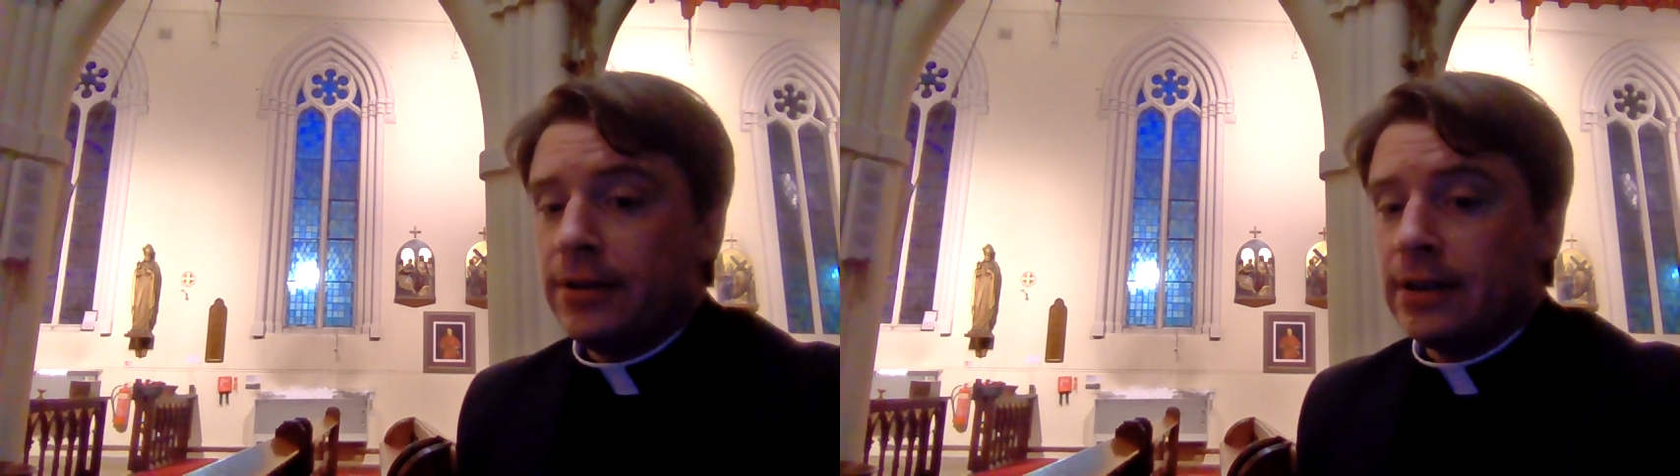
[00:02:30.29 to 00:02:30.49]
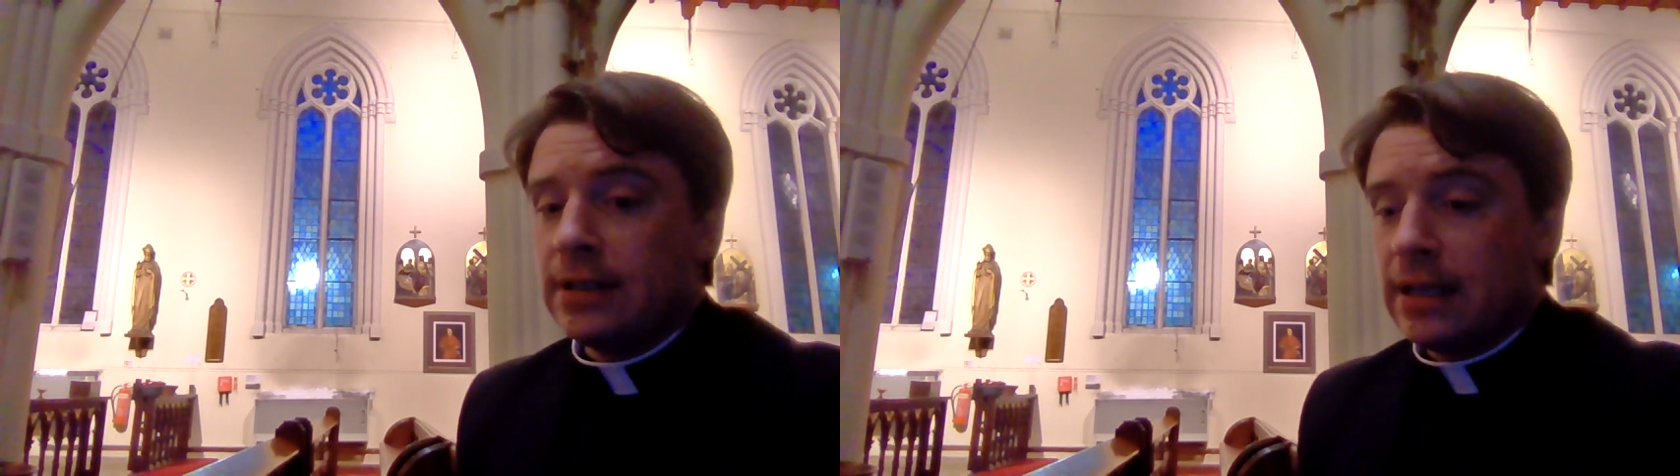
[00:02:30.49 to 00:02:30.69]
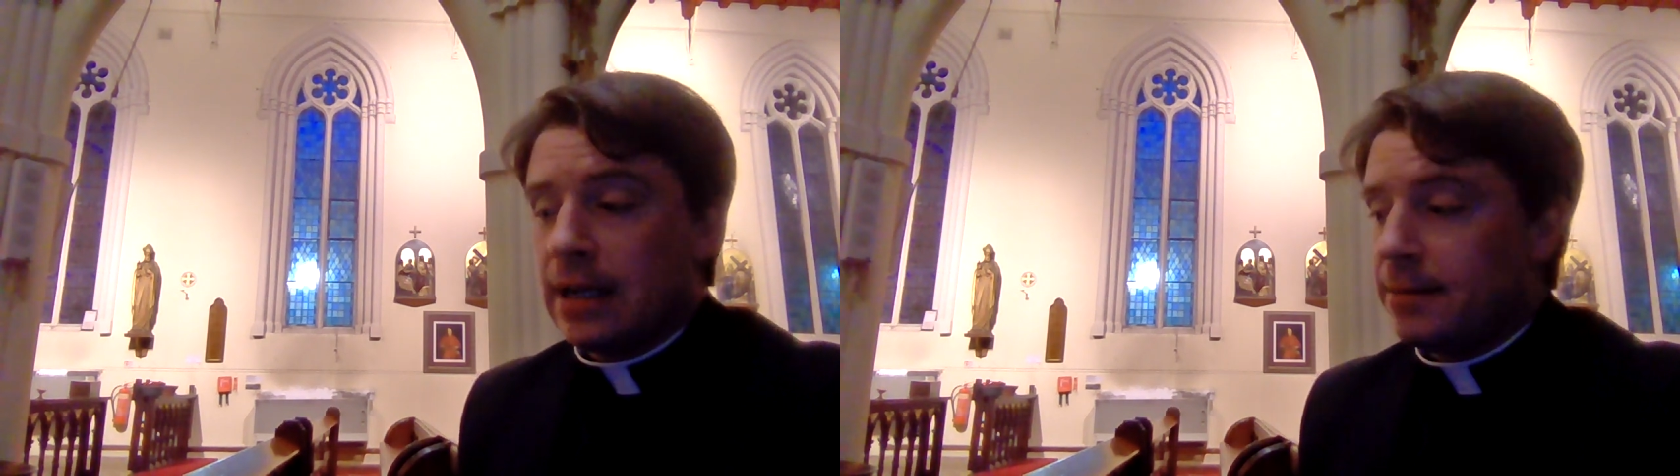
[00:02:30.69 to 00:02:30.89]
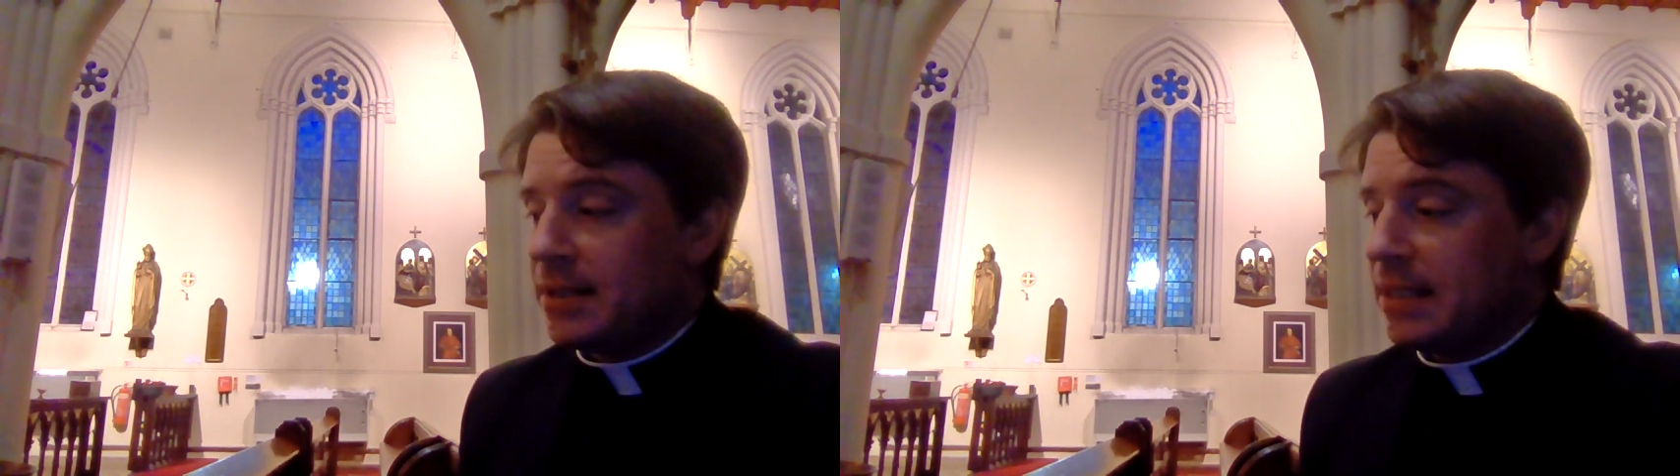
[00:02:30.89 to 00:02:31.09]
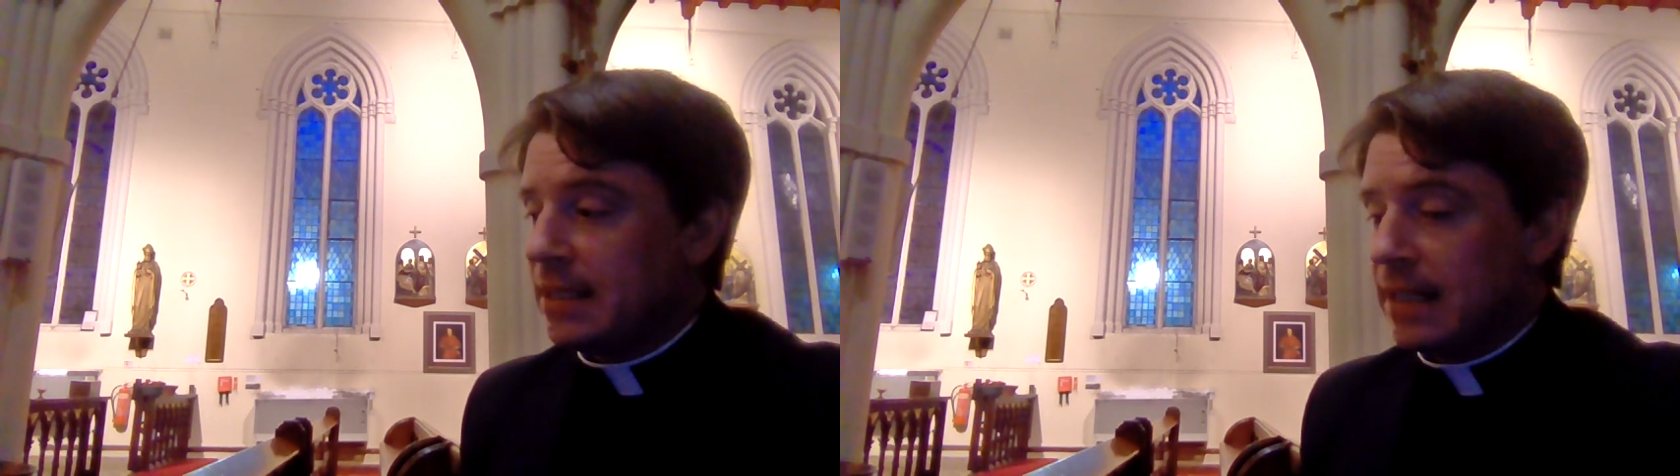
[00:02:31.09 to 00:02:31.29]
that I'm
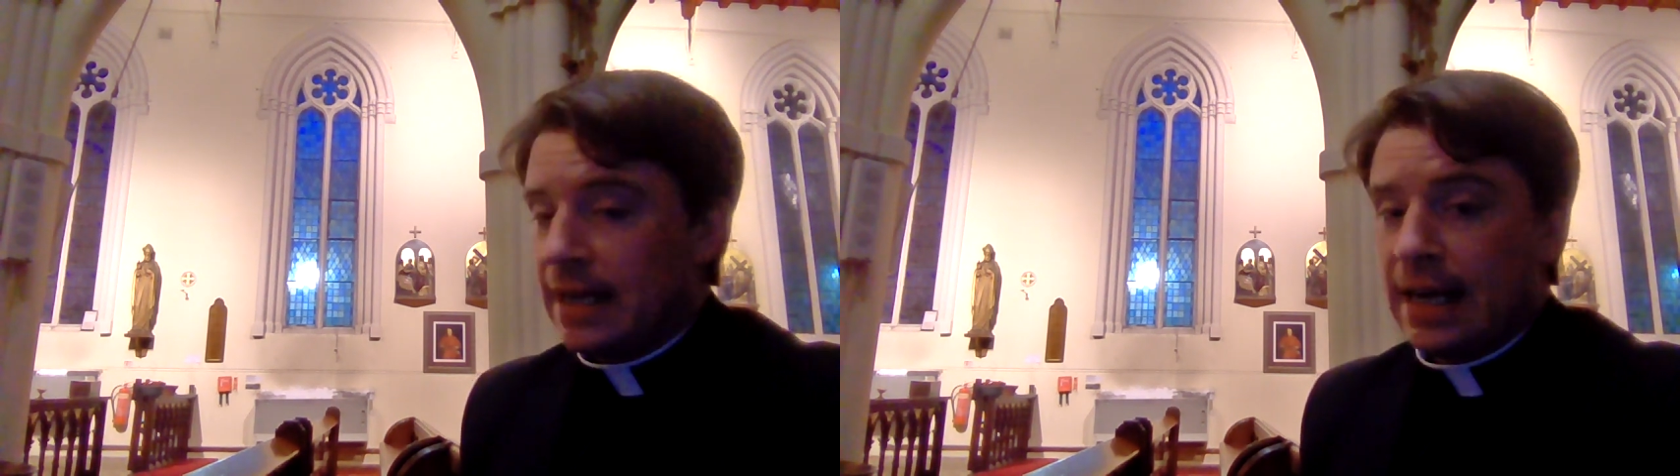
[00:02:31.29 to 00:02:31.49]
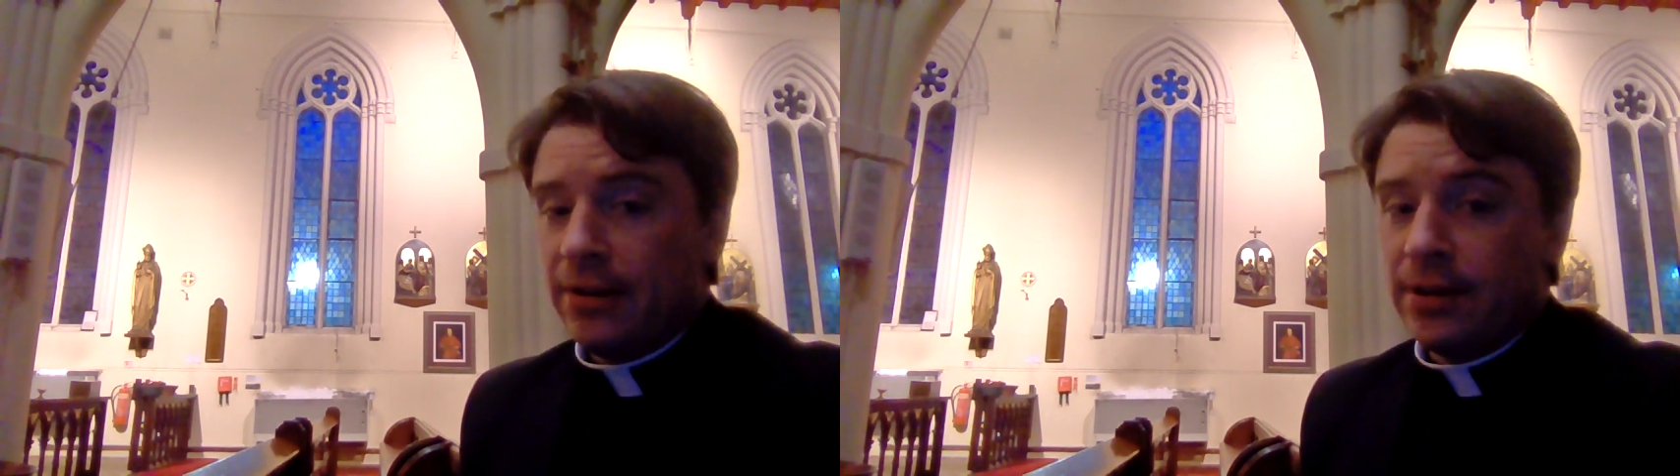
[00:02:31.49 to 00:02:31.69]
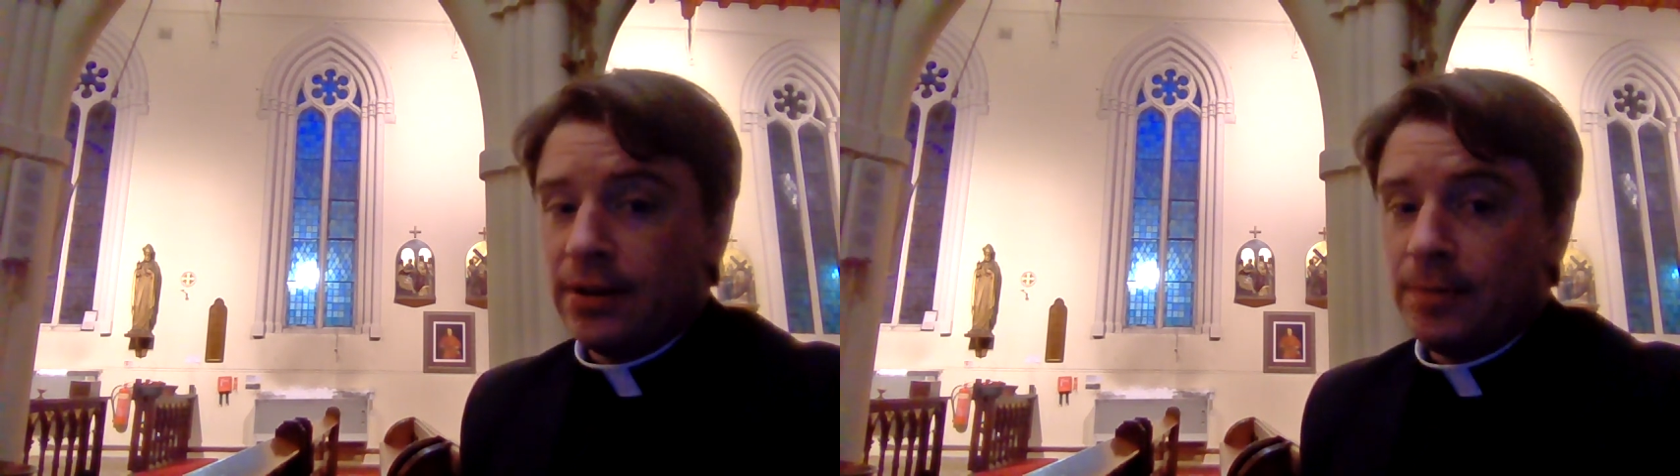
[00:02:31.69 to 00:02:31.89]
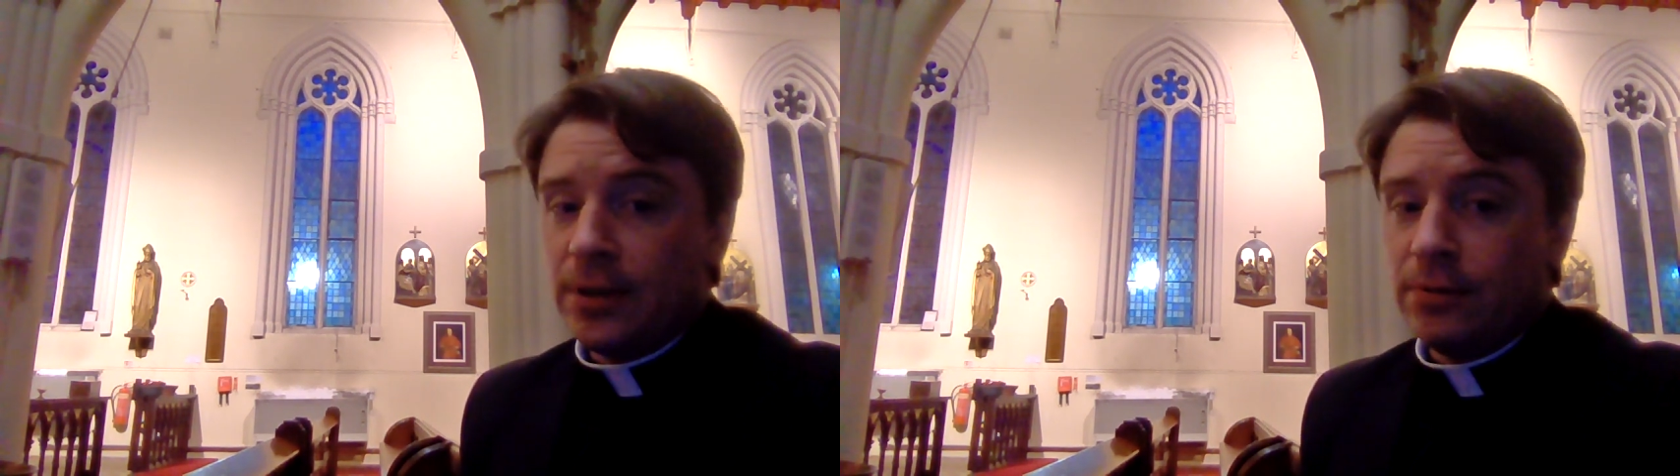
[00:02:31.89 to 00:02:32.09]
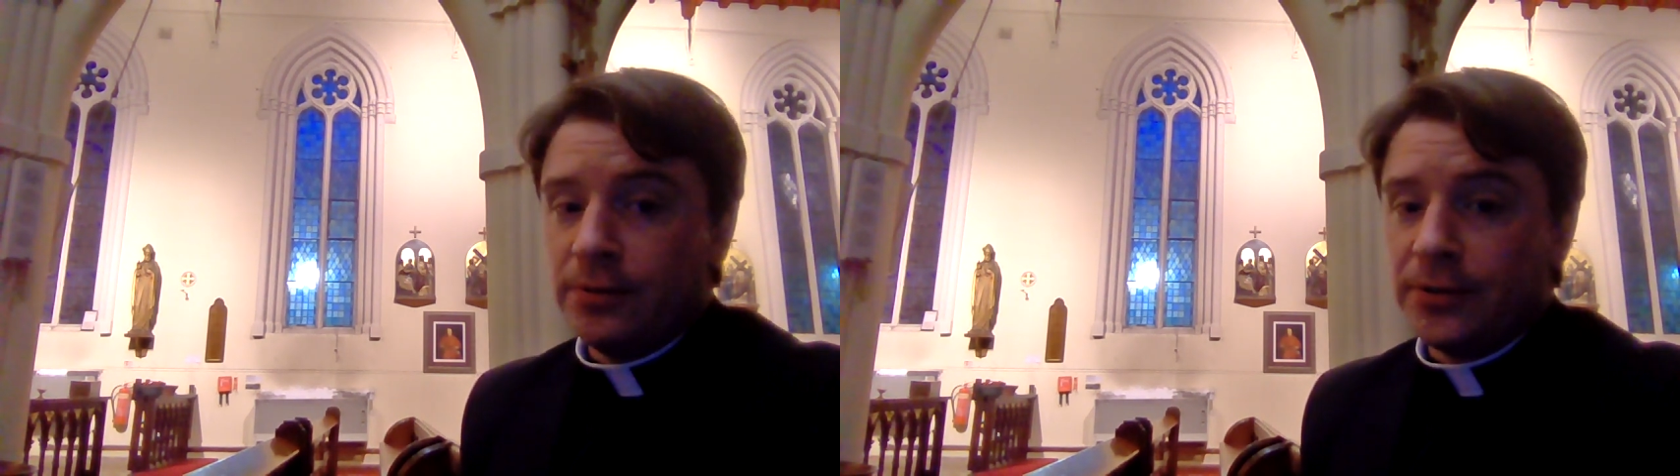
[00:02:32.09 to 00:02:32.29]
sitting here in the
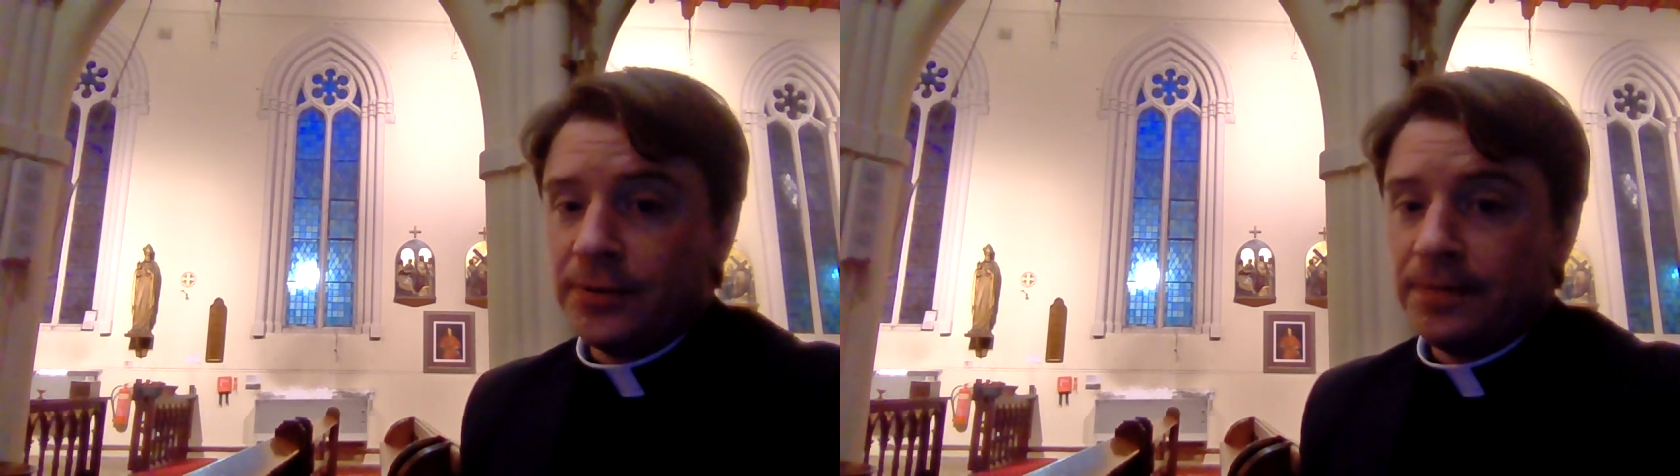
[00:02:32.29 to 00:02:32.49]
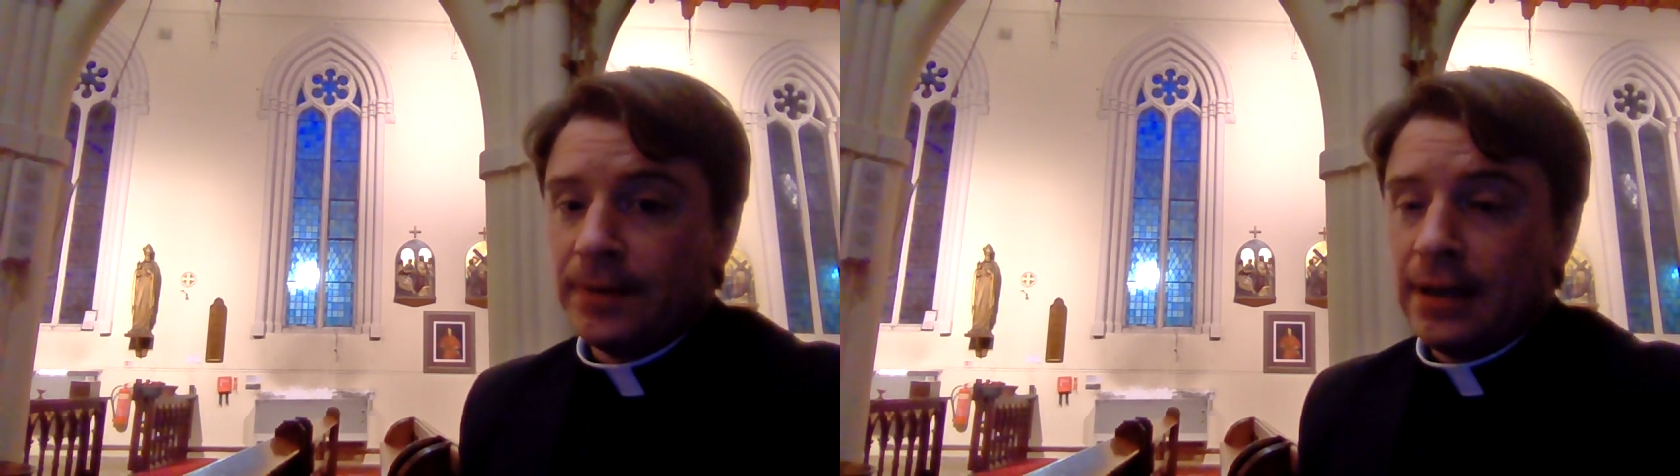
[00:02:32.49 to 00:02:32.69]
pews